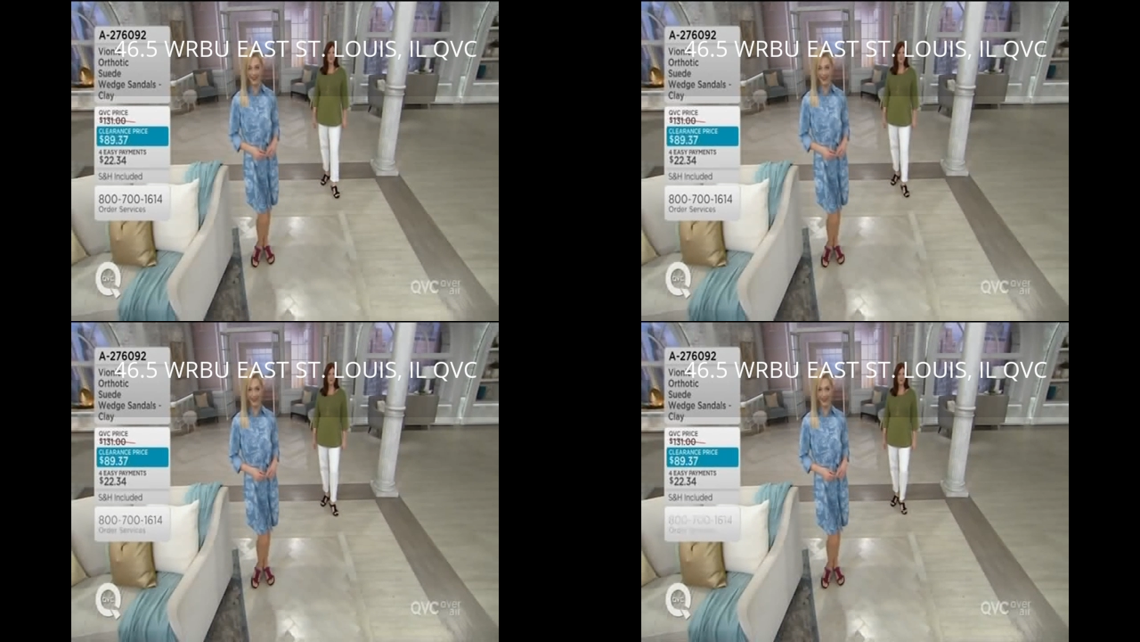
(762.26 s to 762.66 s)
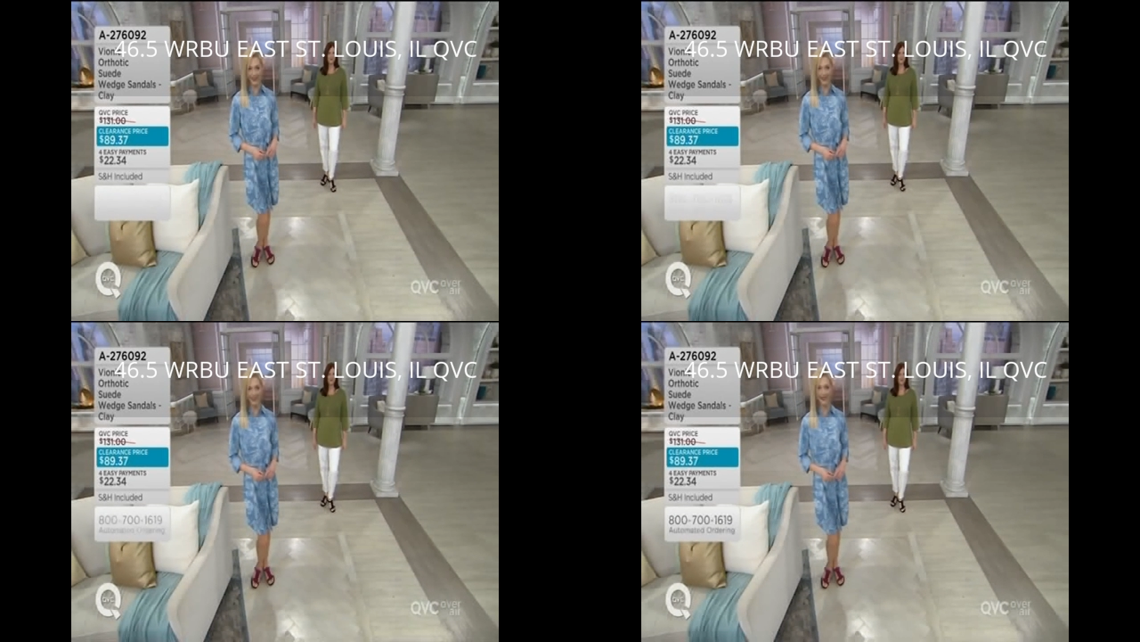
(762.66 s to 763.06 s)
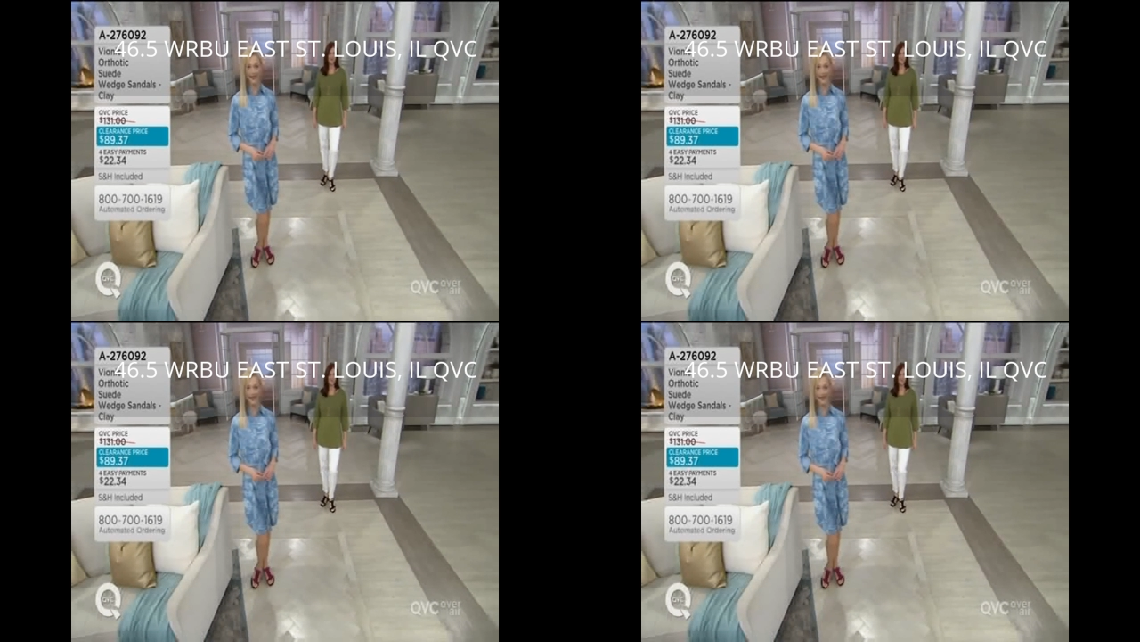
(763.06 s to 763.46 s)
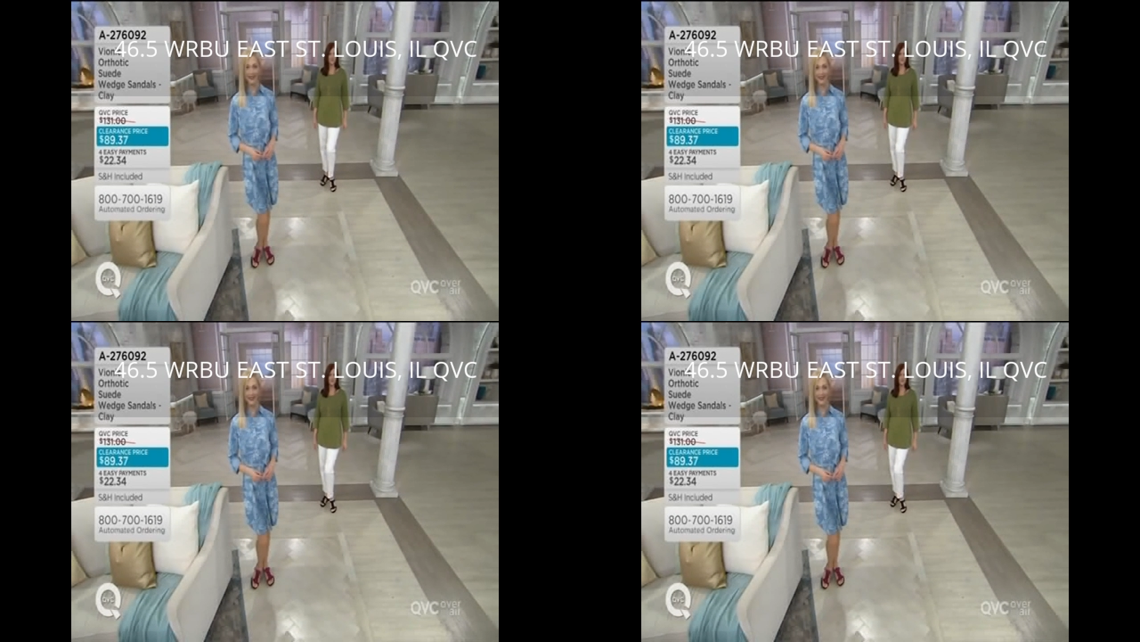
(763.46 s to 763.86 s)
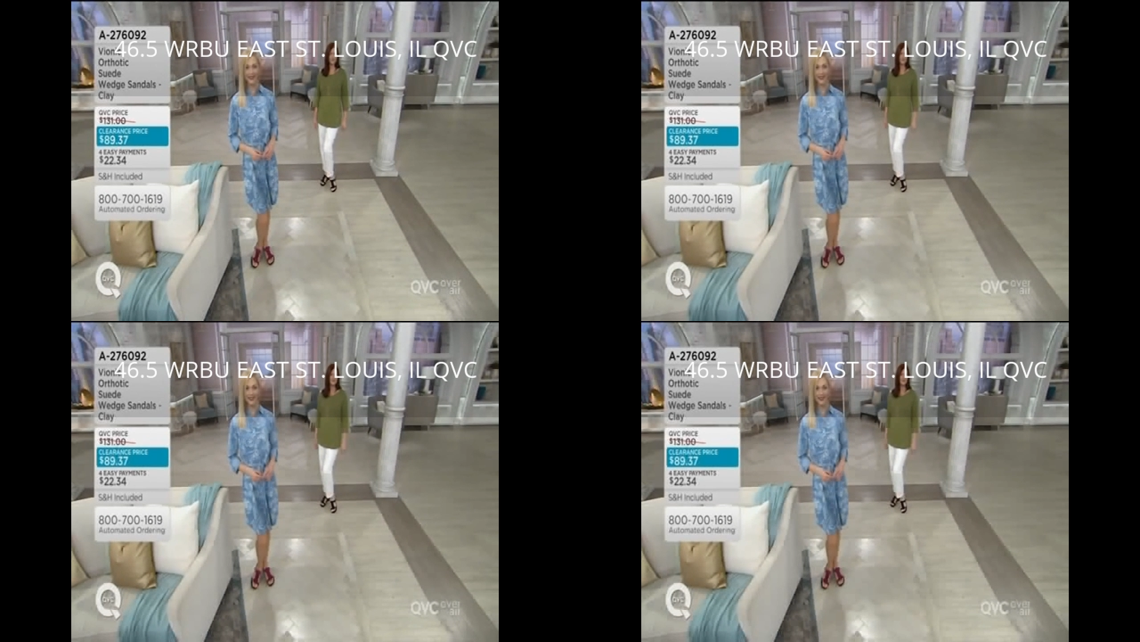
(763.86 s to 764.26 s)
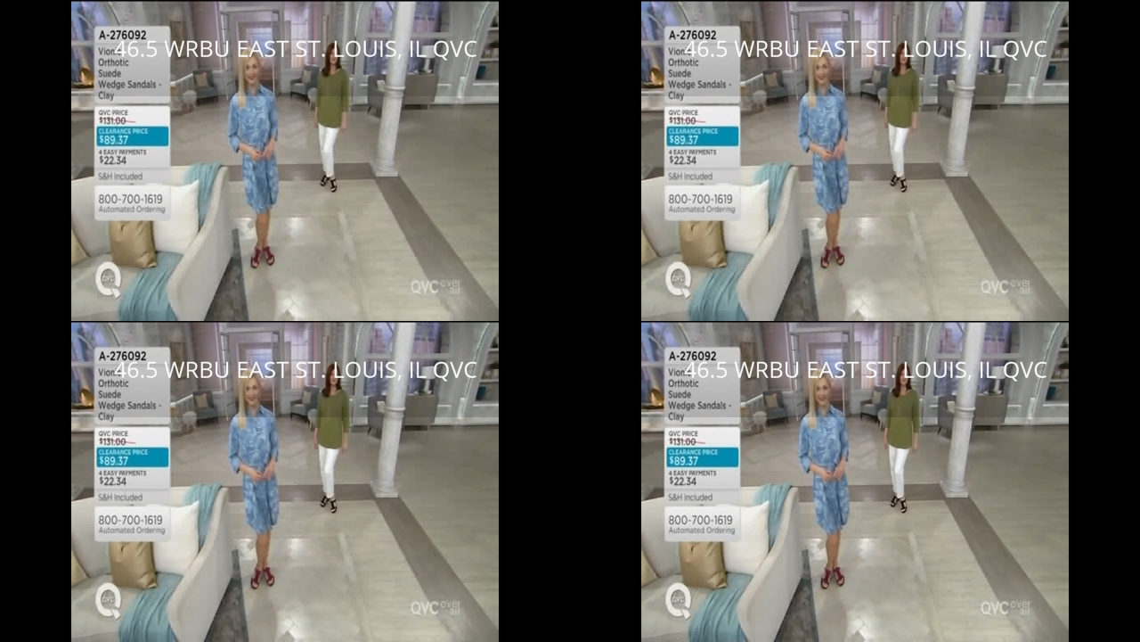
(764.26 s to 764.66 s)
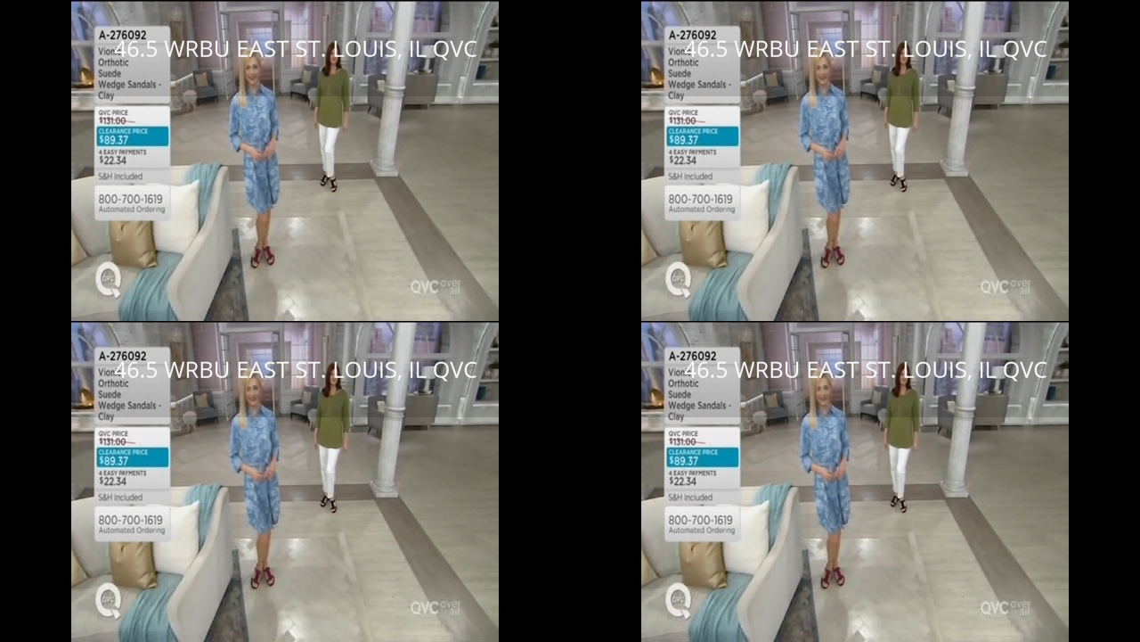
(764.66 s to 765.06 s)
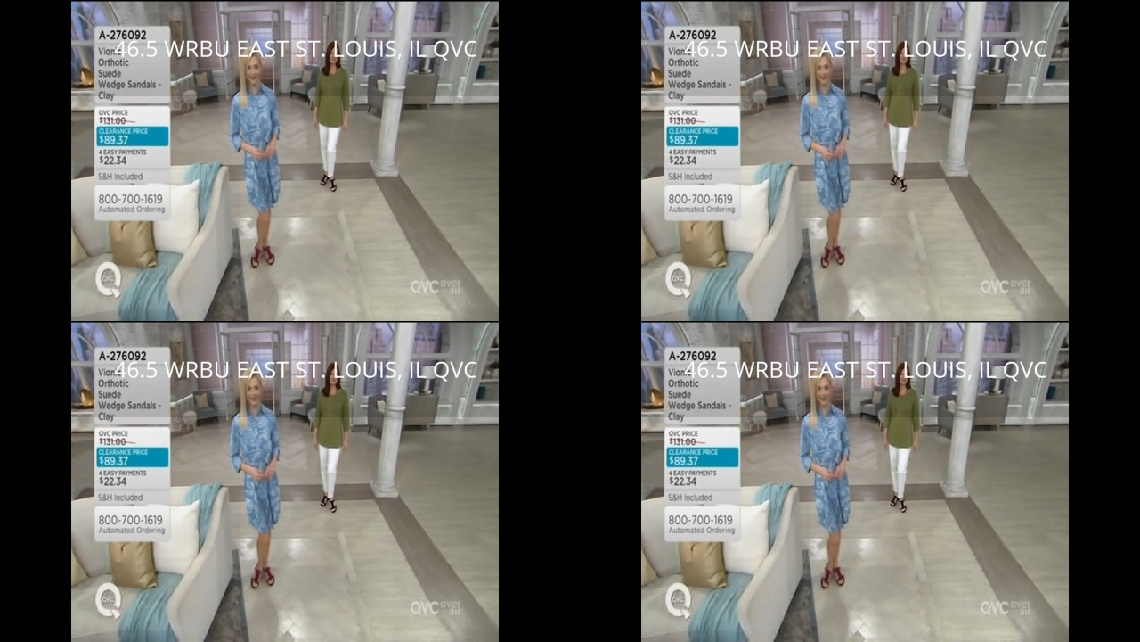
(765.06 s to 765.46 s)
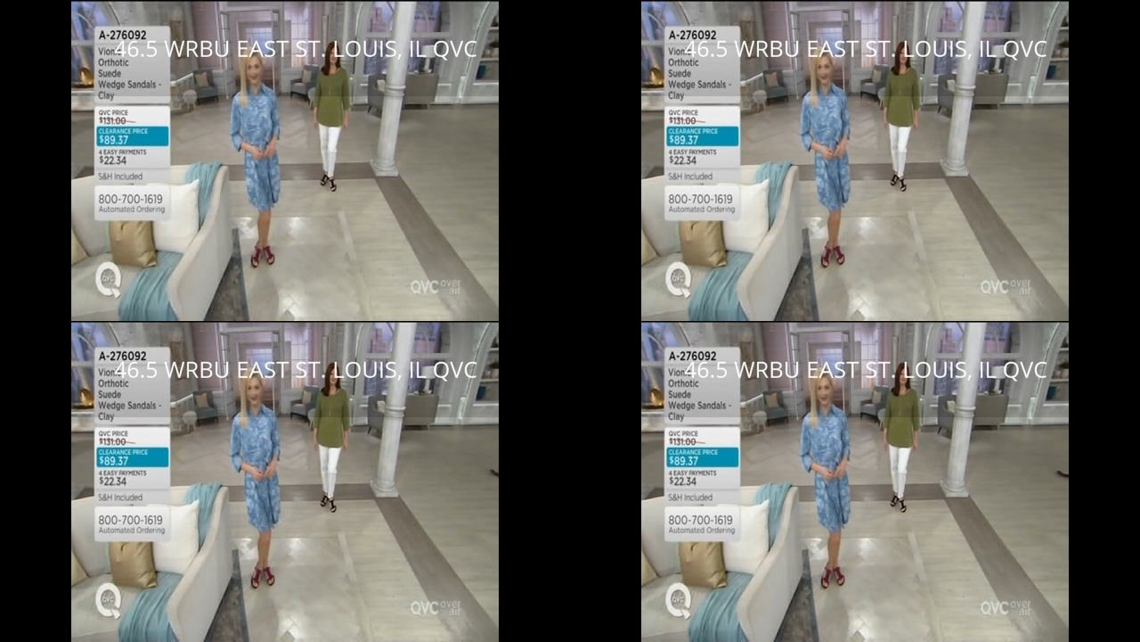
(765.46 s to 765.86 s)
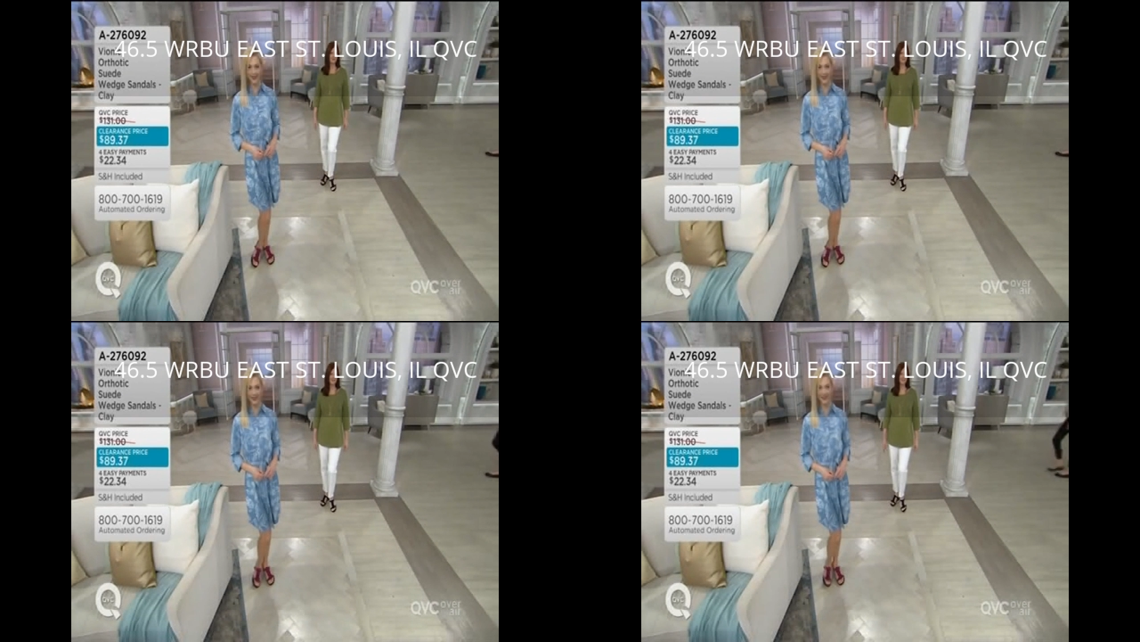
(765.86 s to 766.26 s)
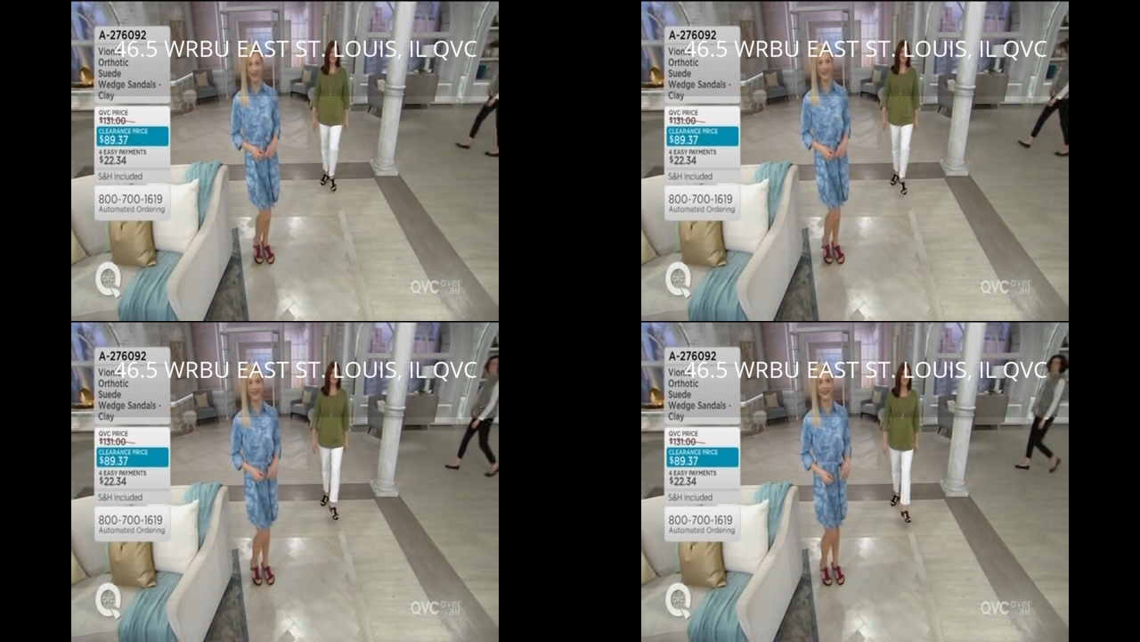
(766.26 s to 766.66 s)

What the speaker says: [unreadable: no face in view]